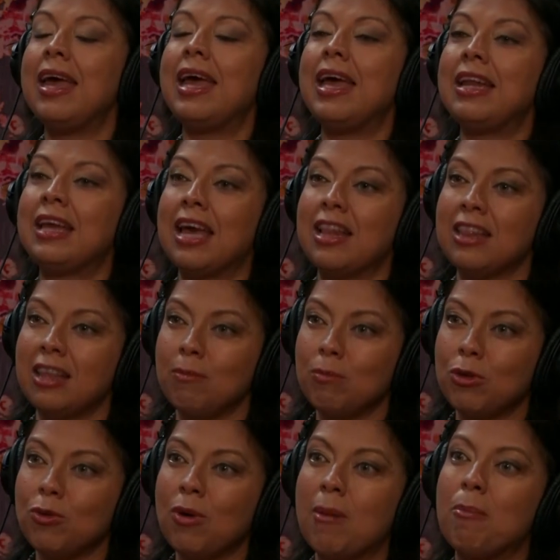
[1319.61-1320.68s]
and get them
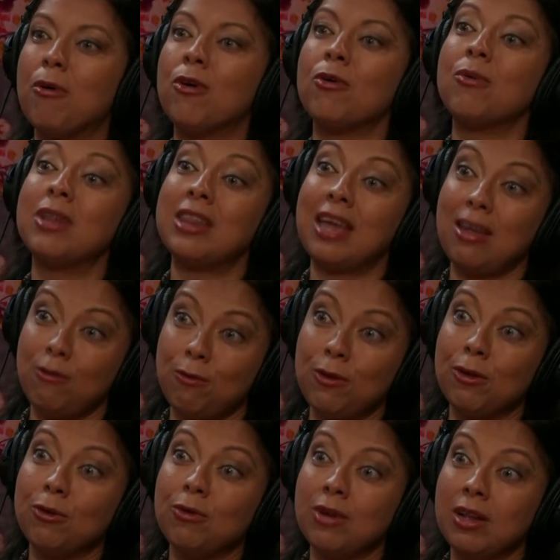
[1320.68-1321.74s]
to a point when they
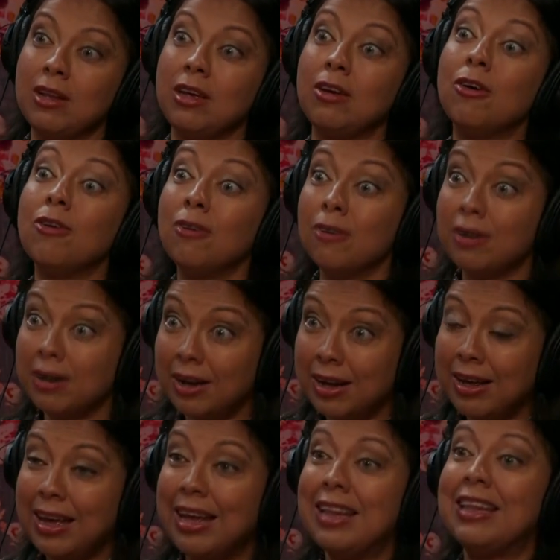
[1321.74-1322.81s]
feel really good
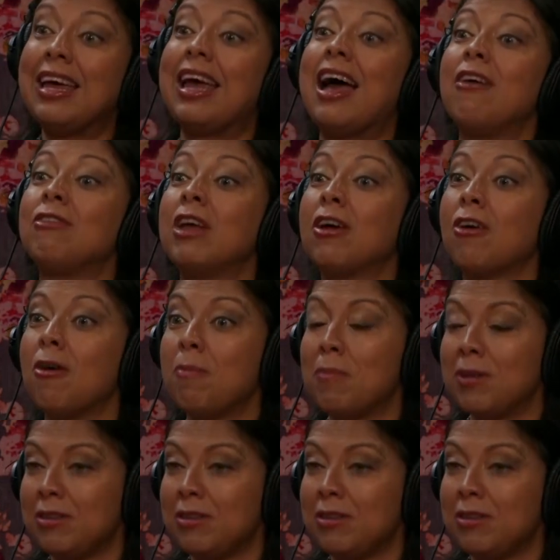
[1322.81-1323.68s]
and they have the coping